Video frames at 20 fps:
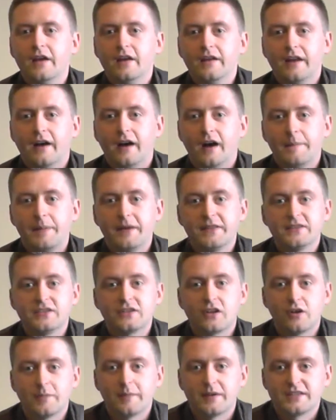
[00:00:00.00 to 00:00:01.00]
Now I picked this
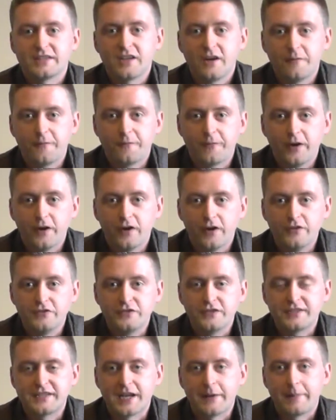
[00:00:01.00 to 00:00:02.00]
gun up myself for
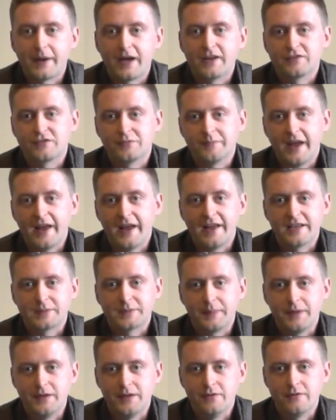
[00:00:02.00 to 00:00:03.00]
£110 from
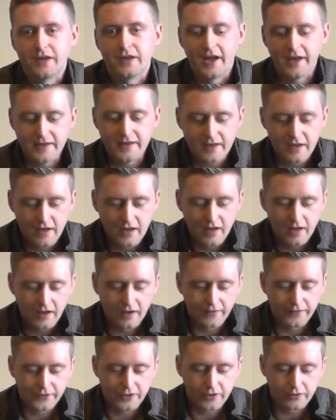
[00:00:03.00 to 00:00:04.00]
ASP UK,
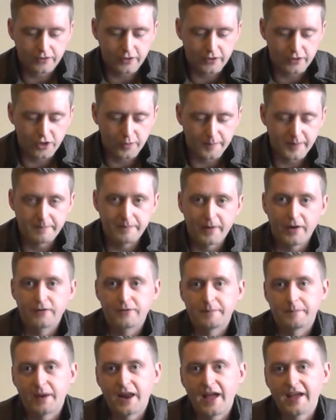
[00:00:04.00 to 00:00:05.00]
and the gun can come in
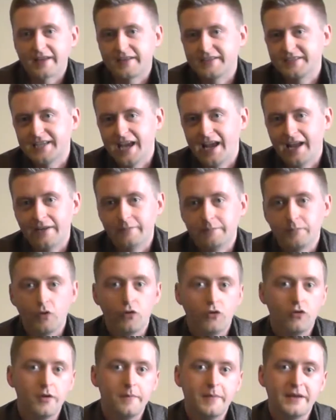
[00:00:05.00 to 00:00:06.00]
both black, tan,
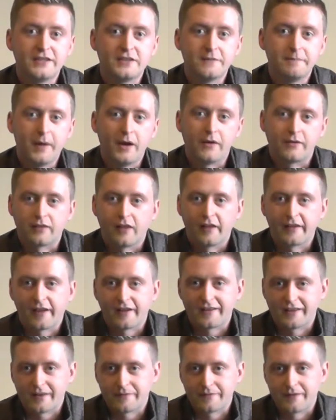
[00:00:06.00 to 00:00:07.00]
or a mix of both like
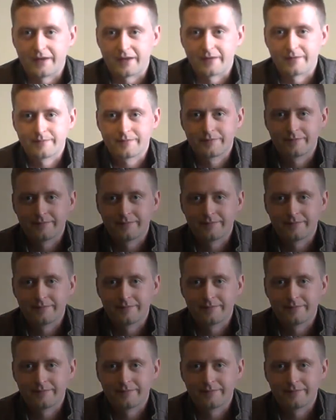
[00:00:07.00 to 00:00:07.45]
I have here.